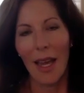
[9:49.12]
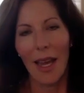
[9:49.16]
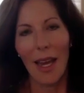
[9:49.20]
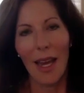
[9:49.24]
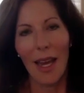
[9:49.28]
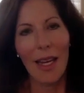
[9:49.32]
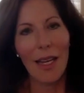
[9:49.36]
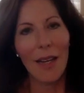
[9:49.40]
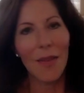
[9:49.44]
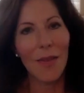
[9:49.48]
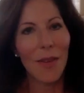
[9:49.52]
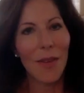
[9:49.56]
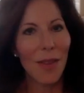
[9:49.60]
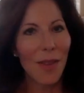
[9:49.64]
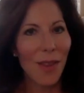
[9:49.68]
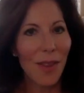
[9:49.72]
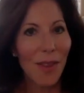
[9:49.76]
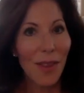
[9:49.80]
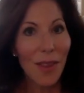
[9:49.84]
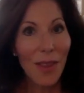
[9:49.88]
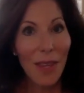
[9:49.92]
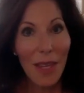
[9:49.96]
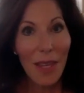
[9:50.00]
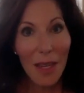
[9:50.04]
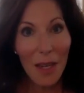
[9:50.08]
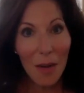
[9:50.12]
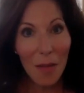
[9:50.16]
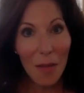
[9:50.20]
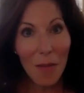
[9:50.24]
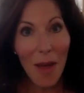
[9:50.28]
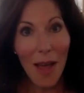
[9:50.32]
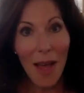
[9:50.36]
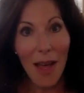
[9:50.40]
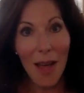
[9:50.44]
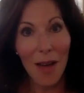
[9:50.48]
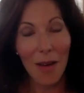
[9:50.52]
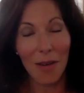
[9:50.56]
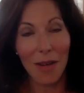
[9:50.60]
And if you think
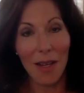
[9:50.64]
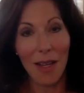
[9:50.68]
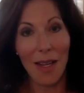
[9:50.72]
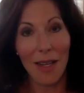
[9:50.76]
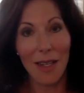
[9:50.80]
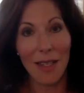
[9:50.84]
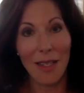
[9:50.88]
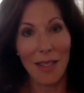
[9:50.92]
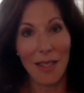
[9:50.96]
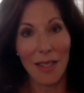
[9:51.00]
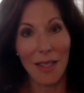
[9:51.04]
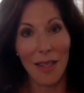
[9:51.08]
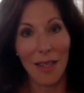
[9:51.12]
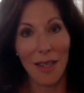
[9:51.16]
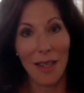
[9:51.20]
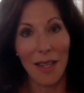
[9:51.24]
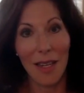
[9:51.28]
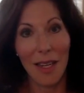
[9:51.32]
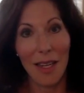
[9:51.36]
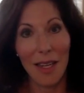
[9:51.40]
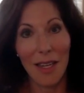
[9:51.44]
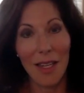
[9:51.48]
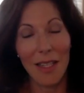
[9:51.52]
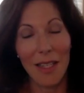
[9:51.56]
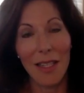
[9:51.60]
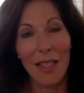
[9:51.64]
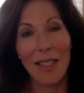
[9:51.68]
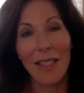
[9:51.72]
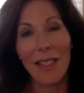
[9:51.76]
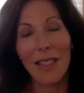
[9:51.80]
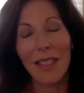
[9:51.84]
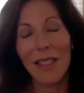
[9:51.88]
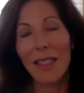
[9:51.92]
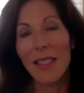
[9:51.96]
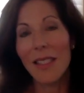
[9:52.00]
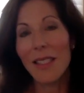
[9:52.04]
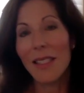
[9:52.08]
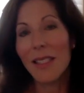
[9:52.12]
about it,
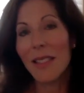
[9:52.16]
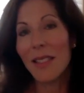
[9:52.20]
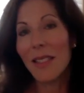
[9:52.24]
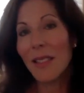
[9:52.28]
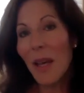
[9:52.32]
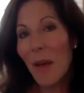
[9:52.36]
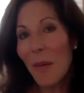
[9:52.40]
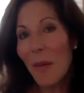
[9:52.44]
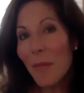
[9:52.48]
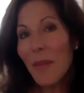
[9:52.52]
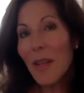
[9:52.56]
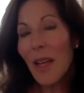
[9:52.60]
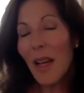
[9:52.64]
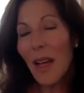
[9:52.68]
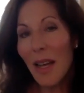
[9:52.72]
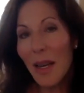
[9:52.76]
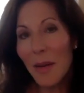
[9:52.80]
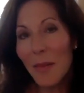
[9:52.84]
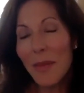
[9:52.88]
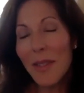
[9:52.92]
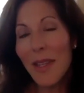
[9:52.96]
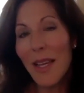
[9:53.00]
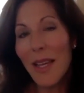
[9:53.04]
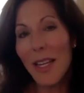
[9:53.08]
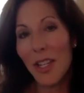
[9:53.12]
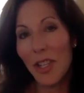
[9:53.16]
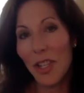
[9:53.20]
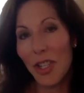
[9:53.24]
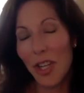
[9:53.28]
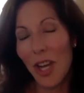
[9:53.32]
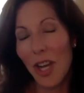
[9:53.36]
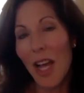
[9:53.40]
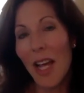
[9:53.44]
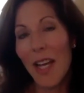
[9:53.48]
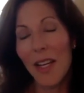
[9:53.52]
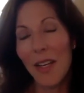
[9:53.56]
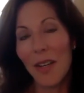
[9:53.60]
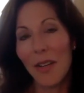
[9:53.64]
sometimes that
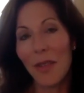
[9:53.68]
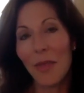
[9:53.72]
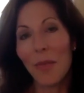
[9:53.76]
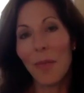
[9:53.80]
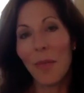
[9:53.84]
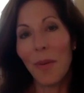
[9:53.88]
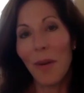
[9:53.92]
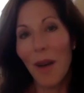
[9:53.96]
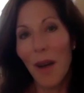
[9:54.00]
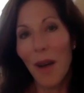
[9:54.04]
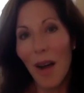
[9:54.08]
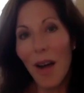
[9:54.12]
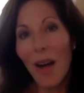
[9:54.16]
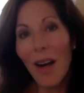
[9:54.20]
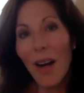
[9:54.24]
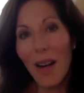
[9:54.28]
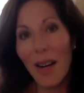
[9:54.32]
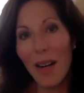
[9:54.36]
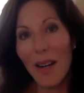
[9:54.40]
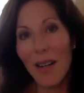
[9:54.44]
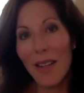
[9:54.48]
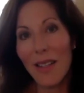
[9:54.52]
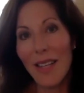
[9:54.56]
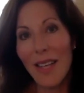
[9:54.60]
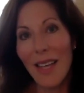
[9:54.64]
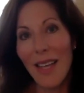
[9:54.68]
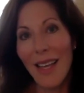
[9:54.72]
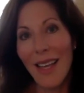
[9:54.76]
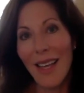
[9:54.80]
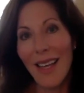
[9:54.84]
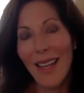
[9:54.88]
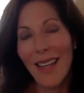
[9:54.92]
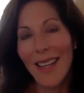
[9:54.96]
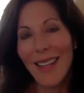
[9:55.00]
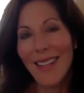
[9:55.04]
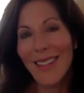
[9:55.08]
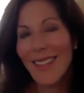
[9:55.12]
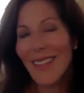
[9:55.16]
child part
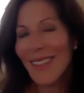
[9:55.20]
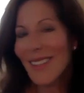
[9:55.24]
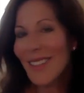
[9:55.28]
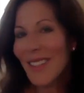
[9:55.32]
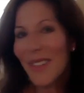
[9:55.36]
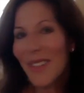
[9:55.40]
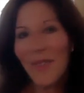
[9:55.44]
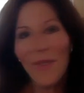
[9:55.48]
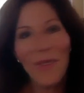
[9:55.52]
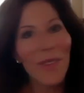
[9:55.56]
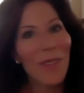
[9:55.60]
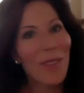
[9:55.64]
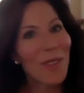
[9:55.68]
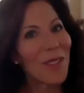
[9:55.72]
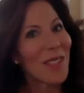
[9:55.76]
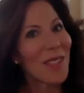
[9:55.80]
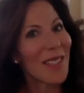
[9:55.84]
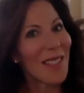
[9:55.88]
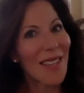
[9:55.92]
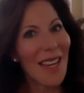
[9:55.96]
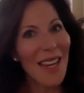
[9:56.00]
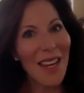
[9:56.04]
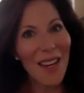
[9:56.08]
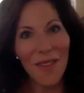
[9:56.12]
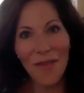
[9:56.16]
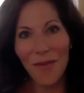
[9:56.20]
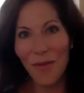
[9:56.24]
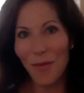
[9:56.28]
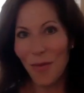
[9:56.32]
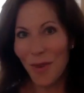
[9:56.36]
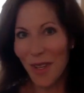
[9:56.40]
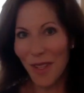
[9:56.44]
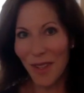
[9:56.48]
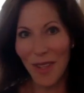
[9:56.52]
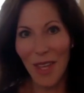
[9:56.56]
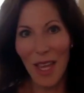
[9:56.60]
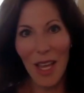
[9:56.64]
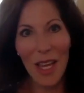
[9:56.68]
doesn't feel safe
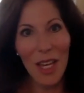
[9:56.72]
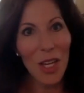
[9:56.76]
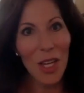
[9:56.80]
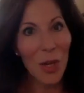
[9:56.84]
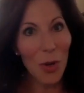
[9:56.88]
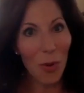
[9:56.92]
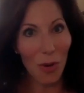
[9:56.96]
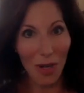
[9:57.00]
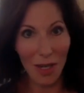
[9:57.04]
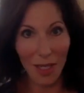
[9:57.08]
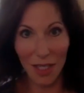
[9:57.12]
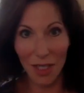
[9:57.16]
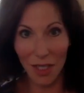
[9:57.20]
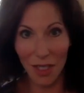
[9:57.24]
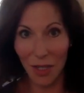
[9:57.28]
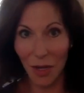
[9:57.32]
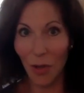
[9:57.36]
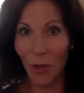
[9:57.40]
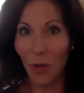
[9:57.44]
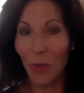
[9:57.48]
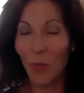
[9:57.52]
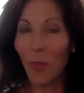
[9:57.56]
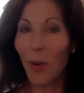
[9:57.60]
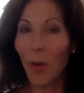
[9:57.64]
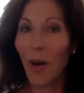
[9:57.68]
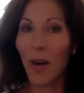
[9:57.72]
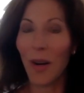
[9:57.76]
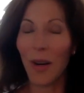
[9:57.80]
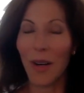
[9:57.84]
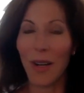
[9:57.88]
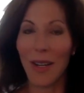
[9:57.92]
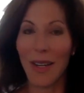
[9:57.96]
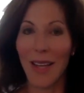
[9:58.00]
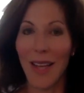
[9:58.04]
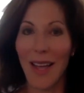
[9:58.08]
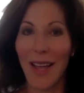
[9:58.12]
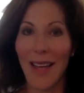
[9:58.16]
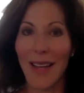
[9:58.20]
with your adult part
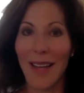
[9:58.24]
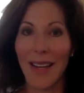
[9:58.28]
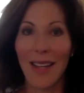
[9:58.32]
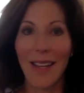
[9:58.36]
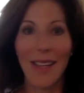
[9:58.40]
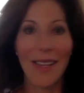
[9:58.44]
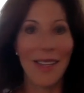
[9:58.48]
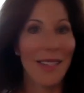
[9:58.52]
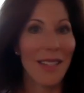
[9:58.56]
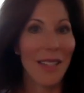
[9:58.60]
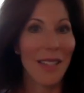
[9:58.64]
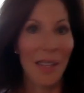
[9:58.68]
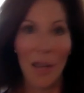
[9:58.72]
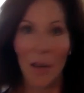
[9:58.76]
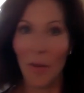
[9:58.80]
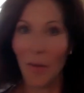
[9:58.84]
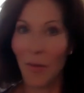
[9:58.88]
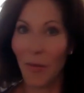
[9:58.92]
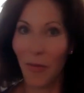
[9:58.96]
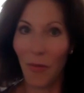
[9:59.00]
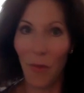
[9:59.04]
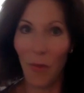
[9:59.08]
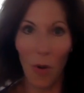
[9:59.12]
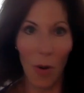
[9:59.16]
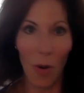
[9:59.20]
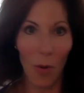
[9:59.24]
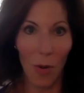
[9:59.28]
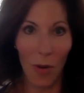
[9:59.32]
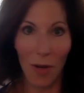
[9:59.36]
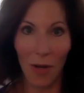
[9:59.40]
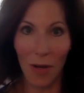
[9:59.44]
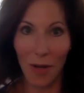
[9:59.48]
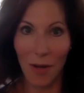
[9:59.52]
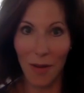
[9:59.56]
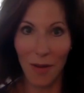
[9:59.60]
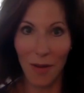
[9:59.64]
yet to come forward.